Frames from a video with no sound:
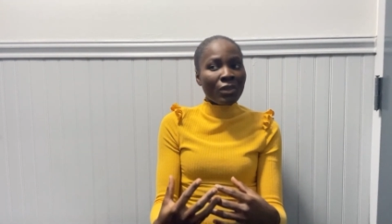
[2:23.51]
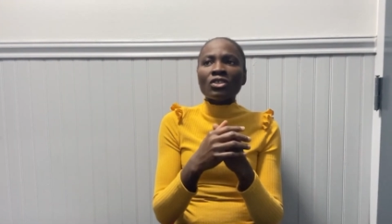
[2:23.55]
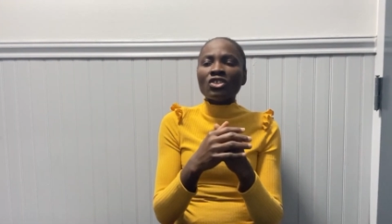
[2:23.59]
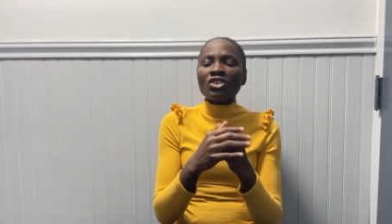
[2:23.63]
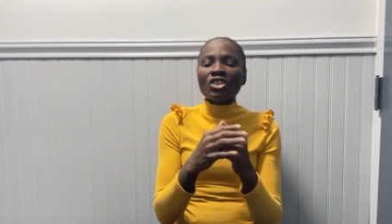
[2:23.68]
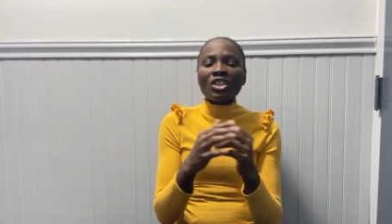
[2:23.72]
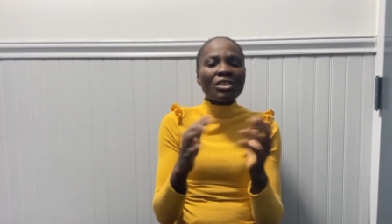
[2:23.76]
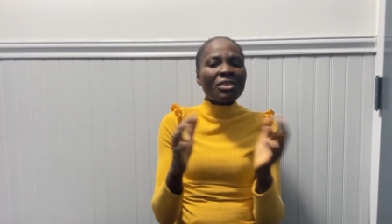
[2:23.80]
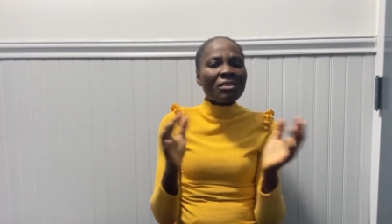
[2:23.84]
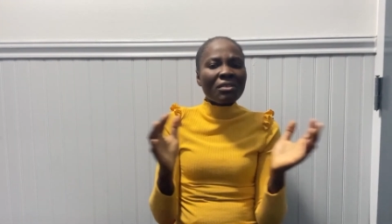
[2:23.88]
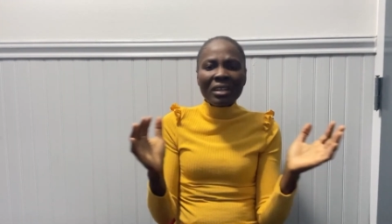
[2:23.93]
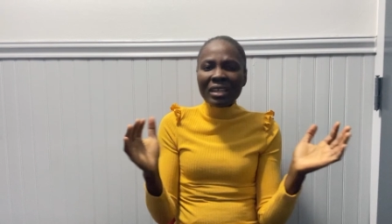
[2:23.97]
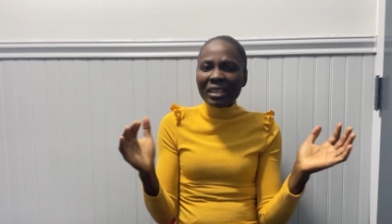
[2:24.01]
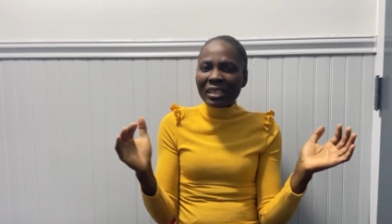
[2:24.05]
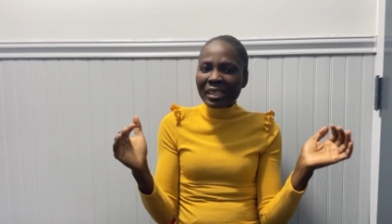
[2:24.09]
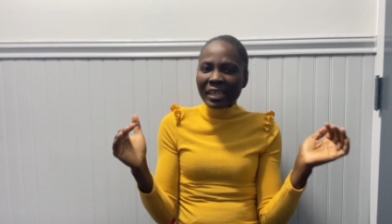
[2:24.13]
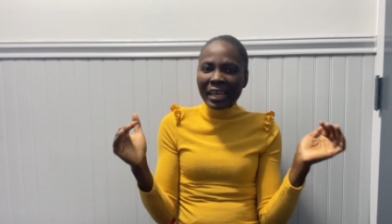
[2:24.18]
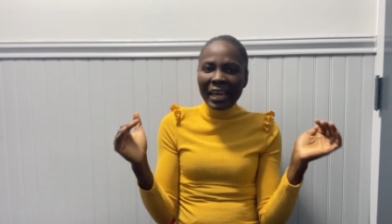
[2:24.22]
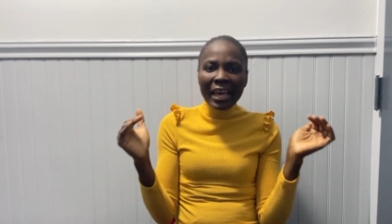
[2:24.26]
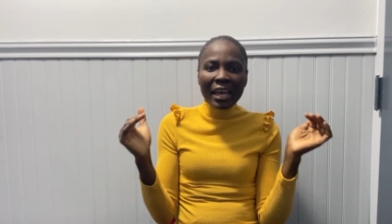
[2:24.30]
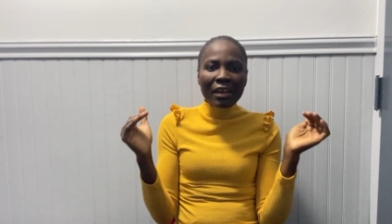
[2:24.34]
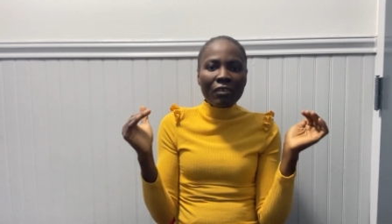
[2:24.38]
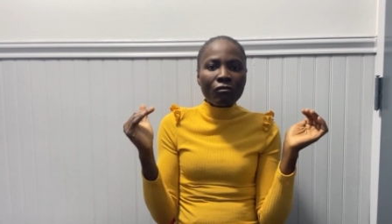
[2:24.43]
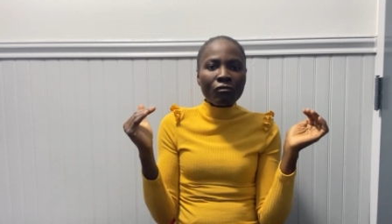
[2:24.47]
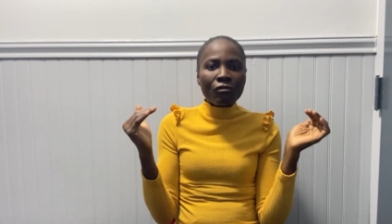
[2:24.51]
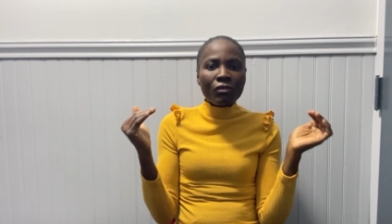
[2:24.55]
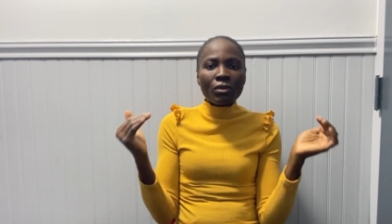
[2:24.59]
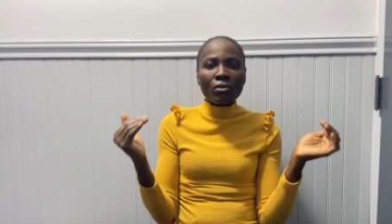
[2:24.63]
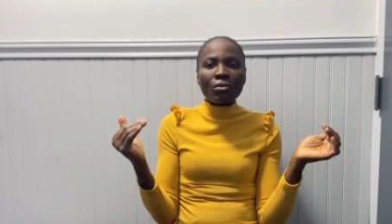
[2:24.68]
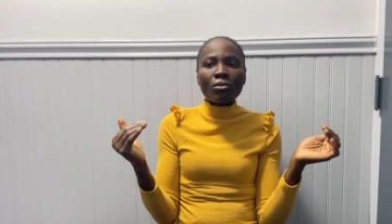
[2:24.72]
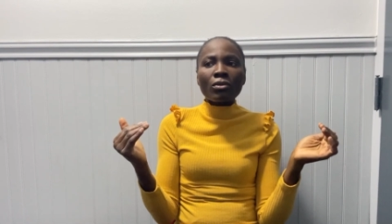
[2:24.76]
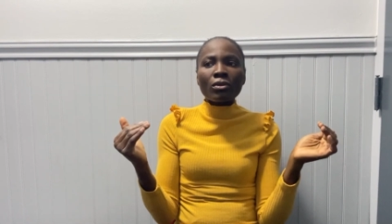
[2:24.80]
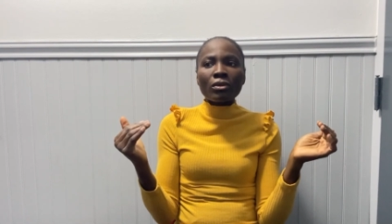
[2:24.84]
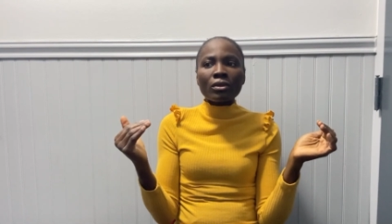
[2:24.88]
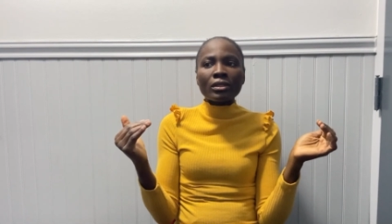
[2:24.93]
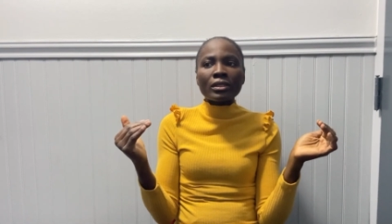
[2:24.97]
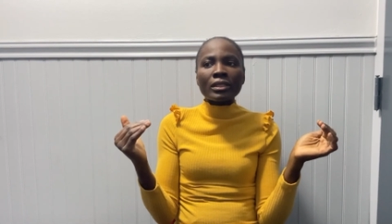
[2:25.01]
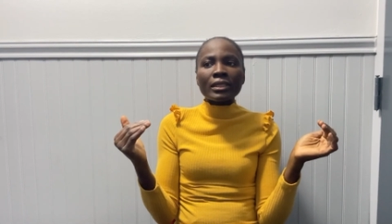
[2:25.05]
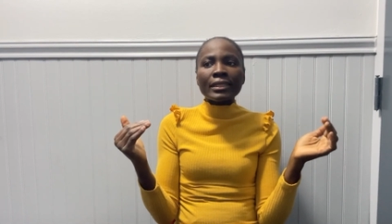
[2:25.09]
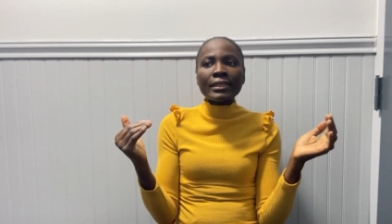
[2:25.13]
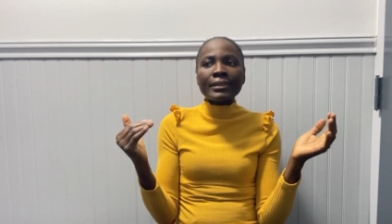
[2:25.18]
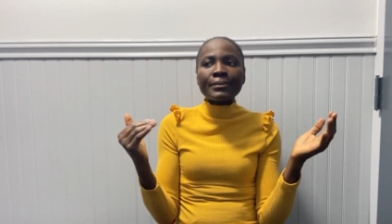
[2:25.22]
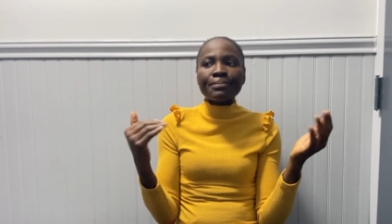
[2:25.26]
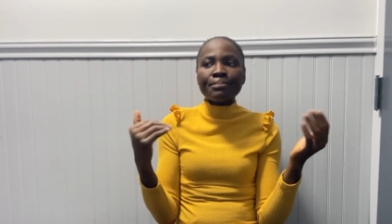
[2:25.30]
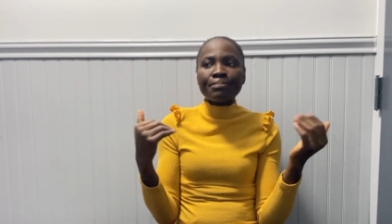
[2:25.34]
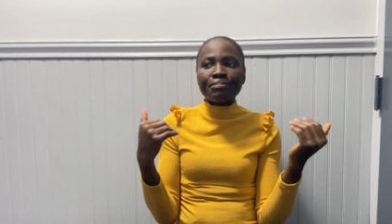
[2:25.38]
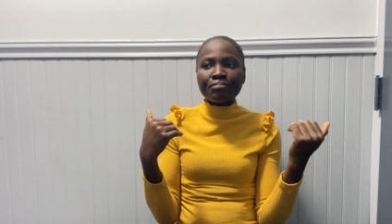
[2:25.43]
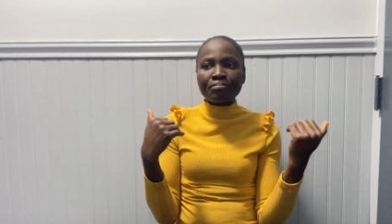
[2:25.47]
generally
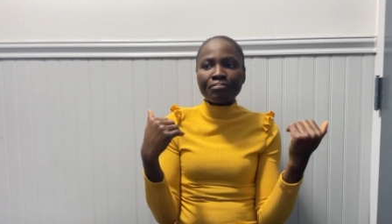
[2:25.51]
everyone